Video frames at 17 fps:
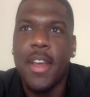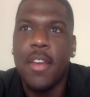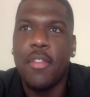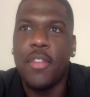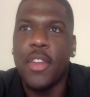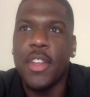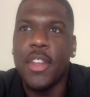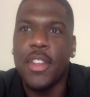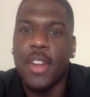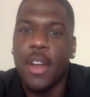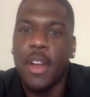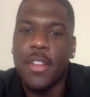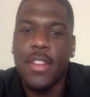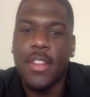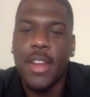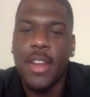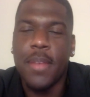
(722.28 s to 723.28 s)
feeling all the
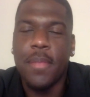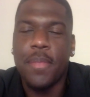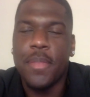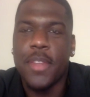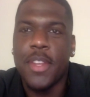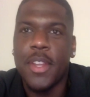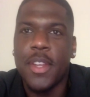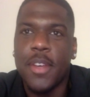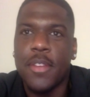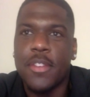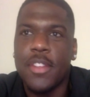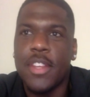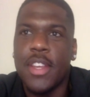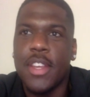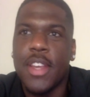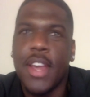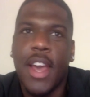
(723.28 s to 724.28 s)
time,
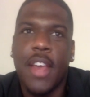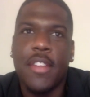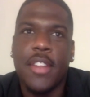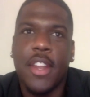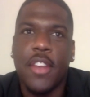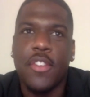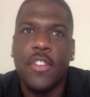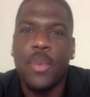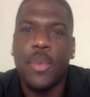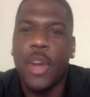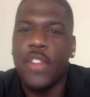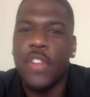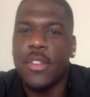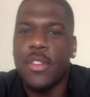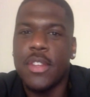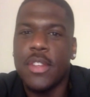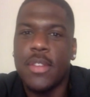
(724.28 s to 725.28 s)
seeing guys that I used to watch
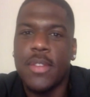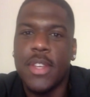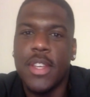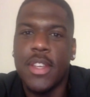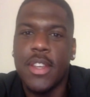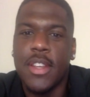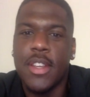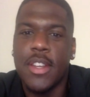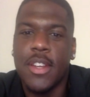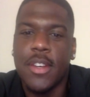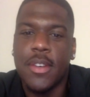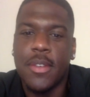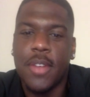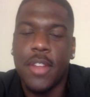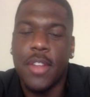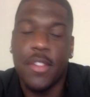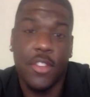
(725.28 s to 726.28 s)
on TV,
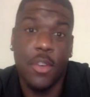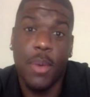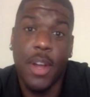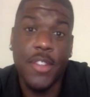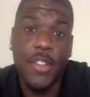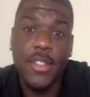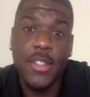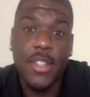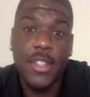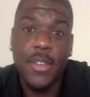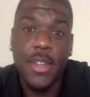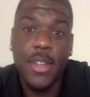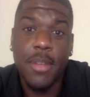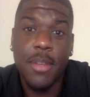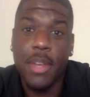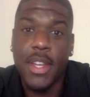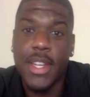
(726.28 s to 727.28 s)
I still watch on
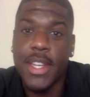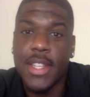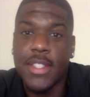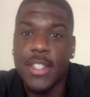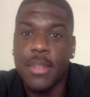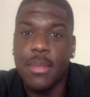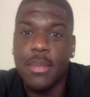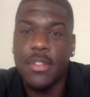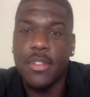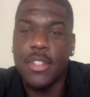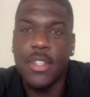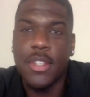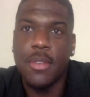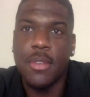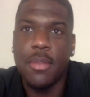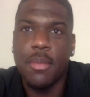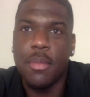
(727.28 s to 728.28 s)
TV, playing against them is
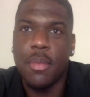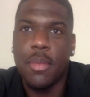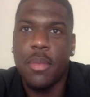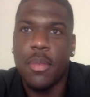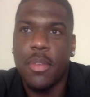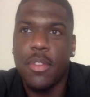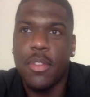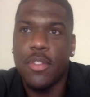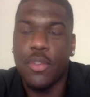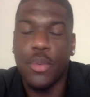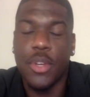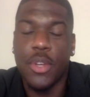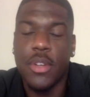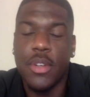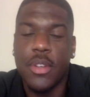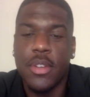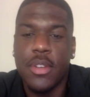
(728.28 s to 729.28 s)
still
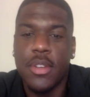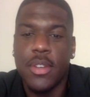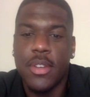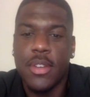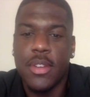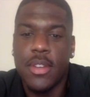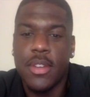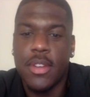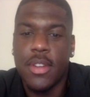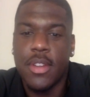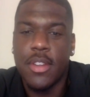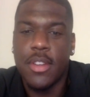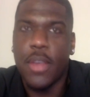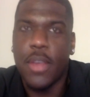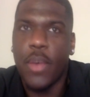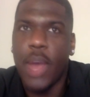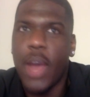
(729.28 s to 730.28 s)
surreal. It's
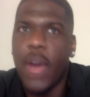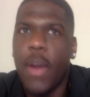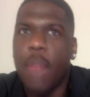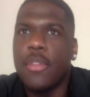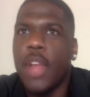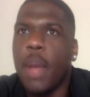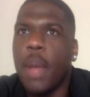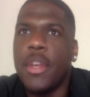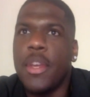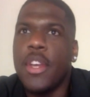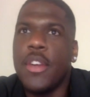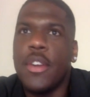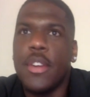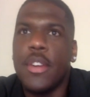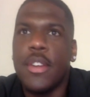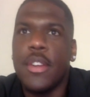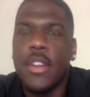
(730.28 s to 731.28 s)
like, wow, I'm here,
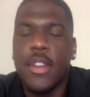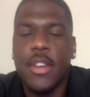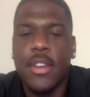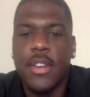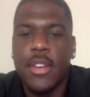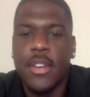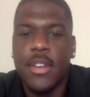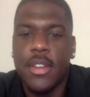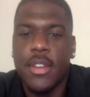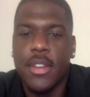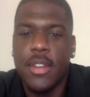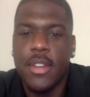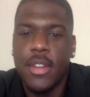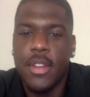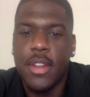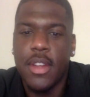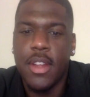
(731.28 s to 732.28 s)

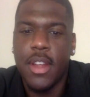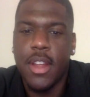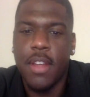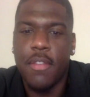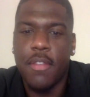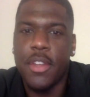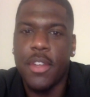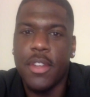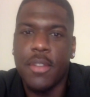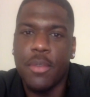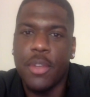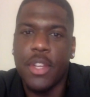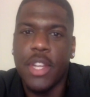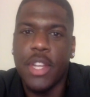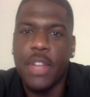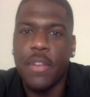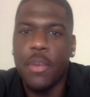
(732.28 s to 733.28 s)
that feeling
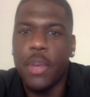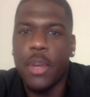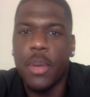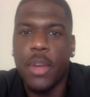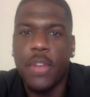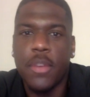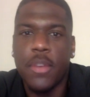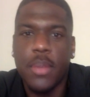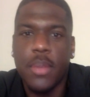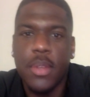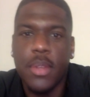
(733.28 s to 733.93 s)
really never went away from me.